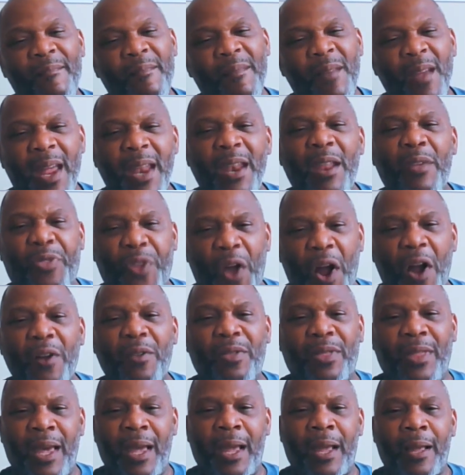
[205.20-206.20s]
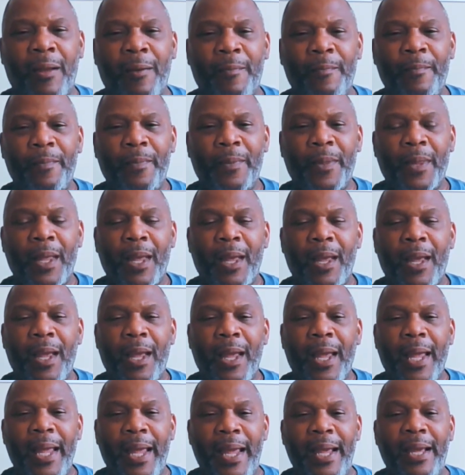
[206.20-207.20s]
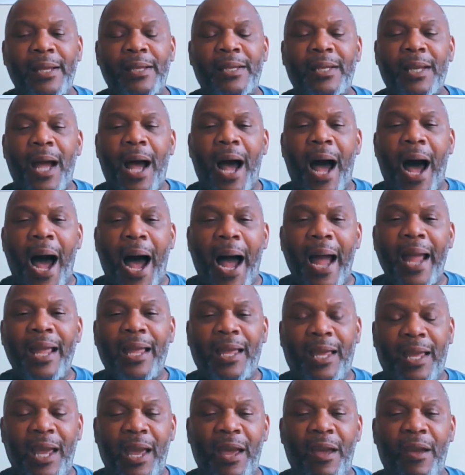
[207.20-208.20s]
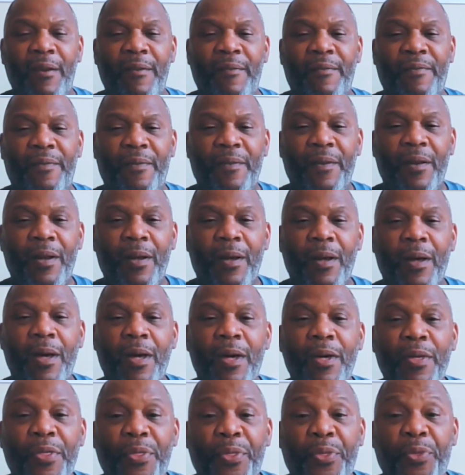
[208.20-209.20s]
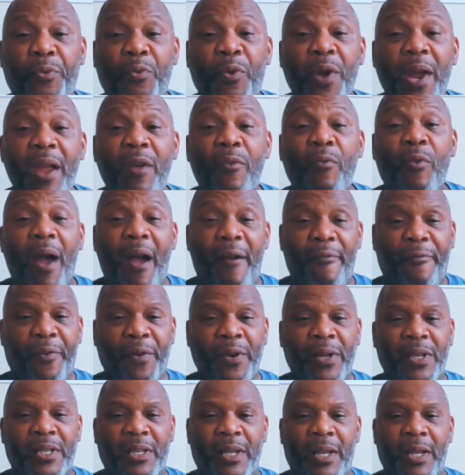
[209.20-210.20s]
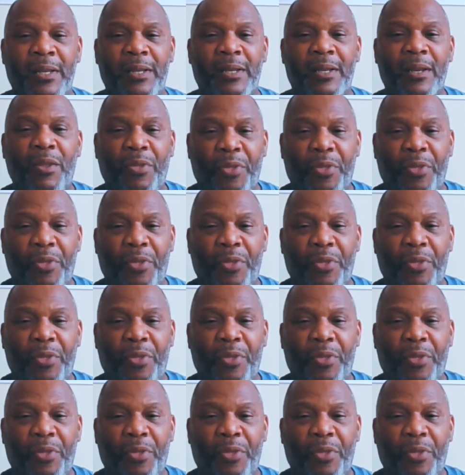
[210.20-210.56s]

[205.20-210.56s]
And the third thing is I give three references